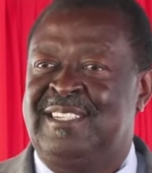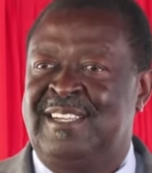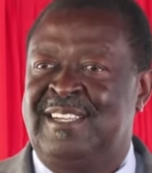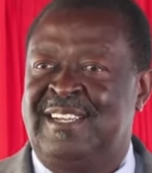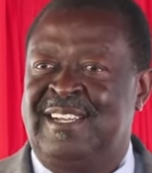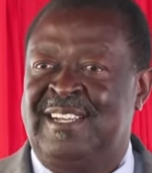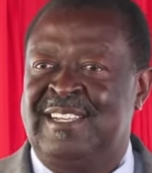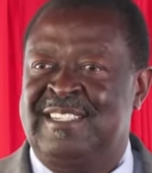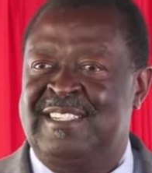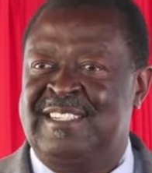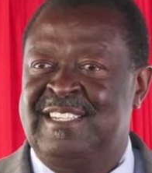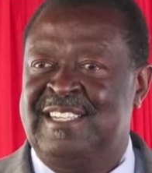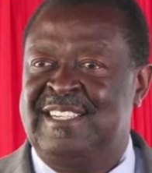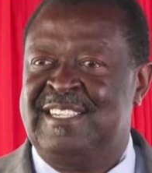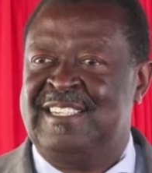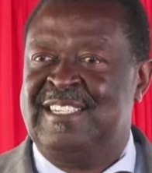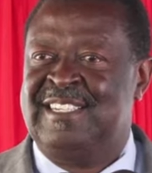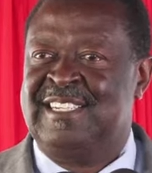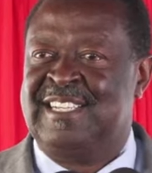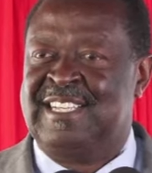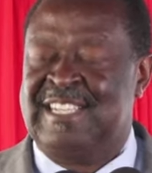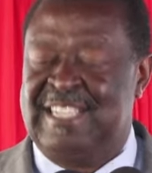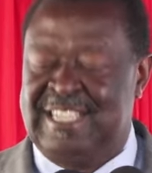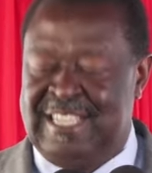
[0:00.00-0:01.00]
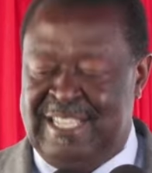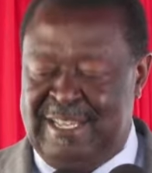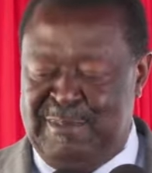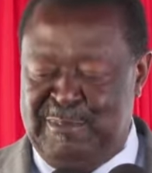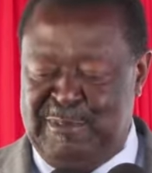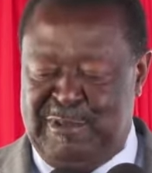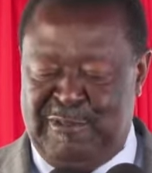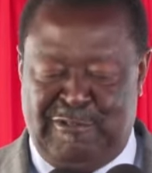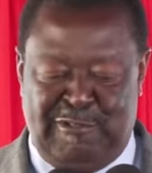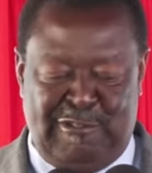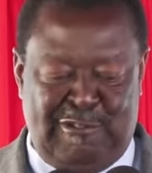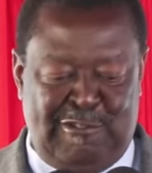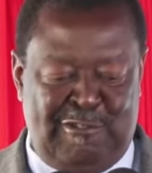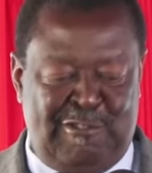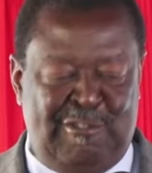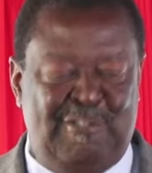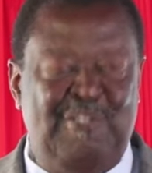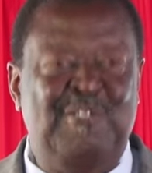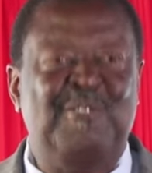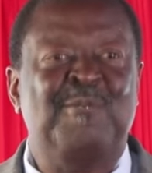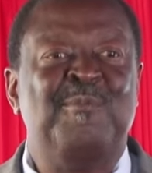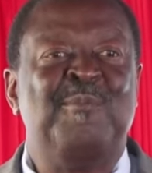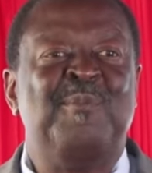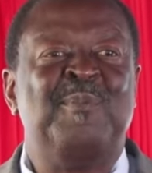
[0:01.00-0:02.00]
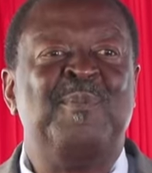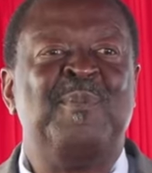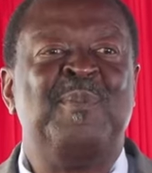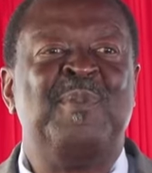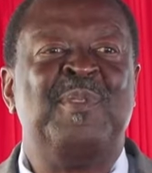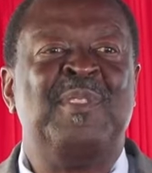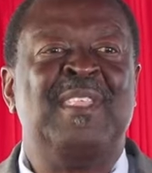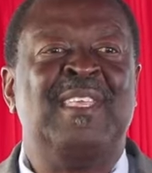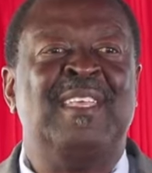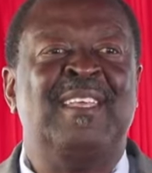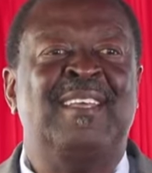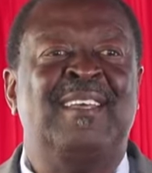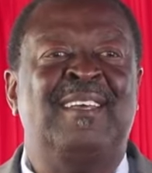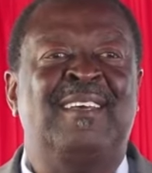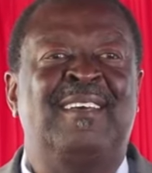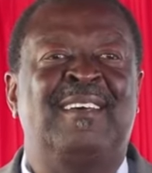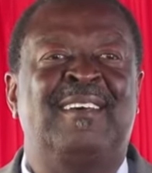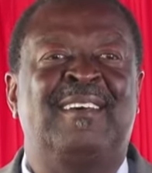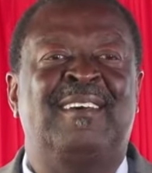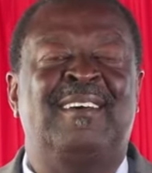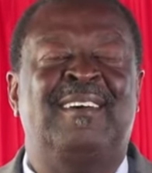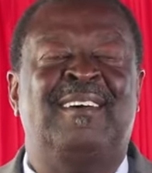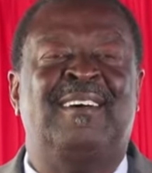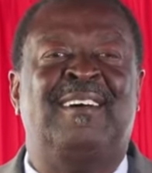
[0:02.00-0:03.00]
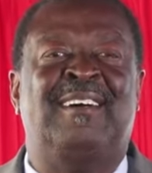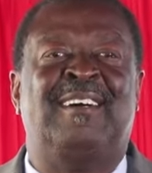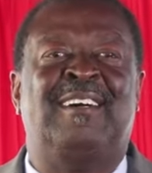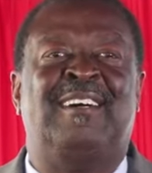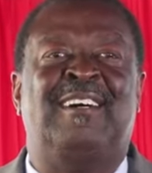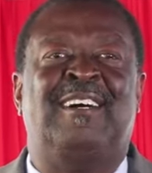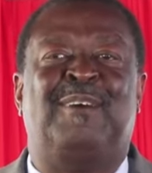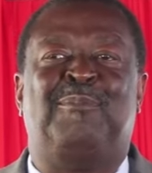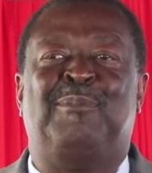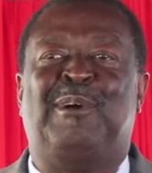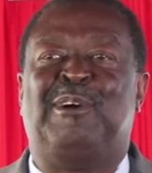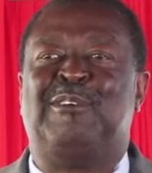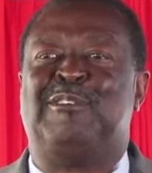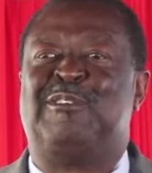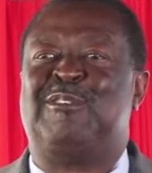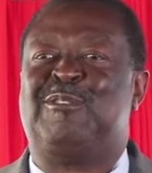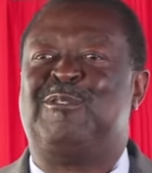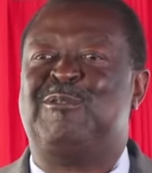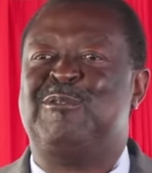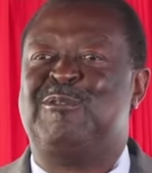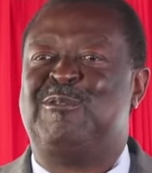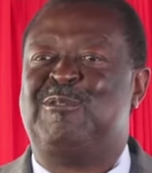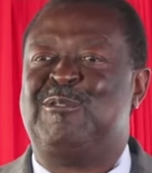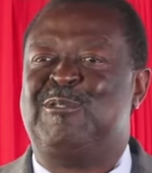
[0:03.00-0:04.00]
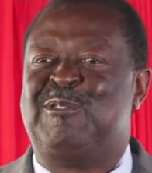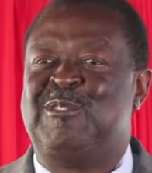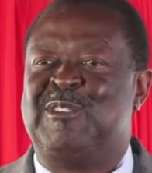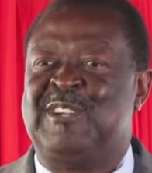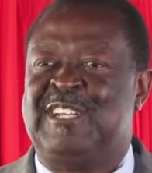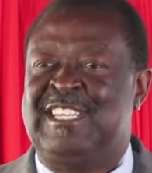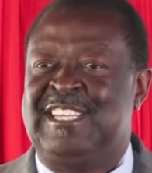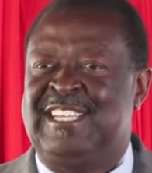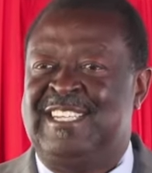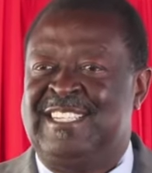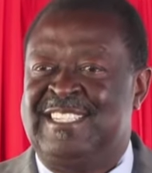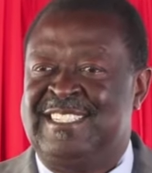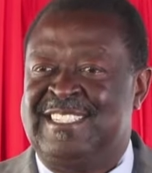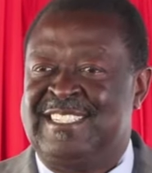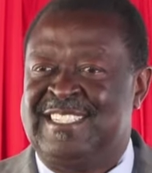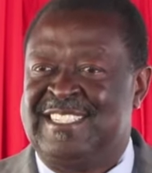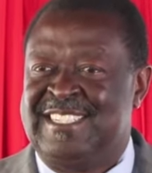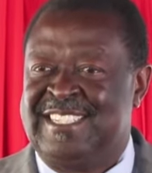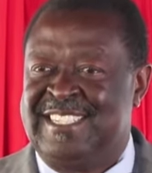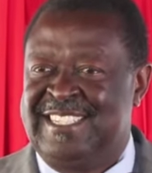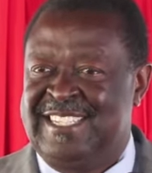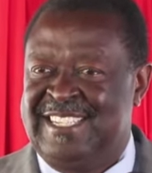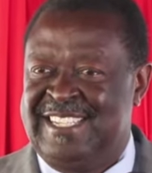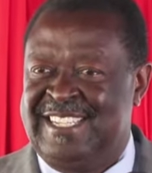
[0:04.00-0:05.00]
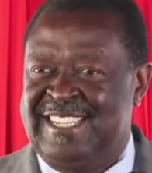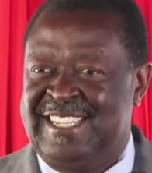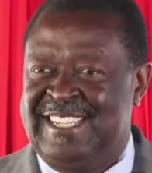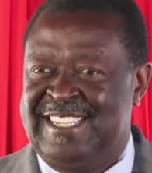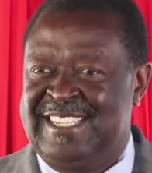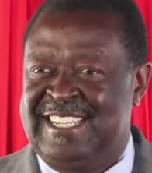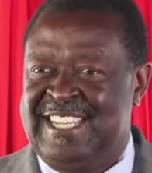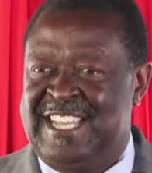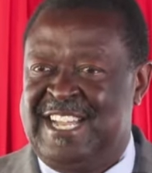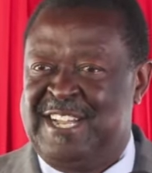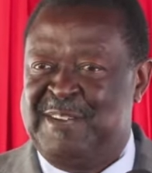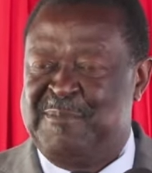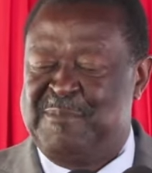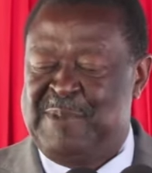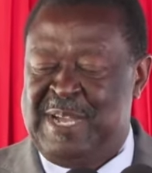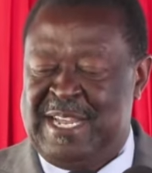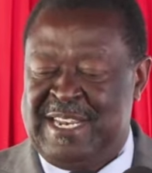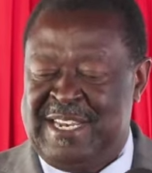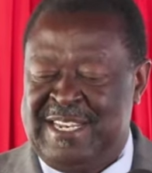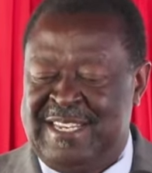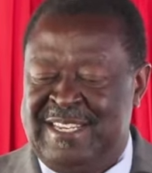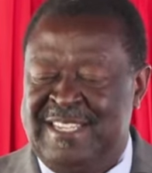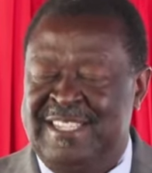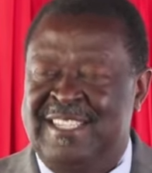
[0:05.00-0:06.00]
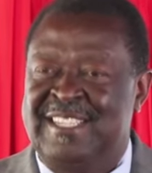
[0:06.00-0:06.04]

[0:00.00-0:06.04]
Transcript: I stayed in Kangemi for about 2 to 3 years as a young man.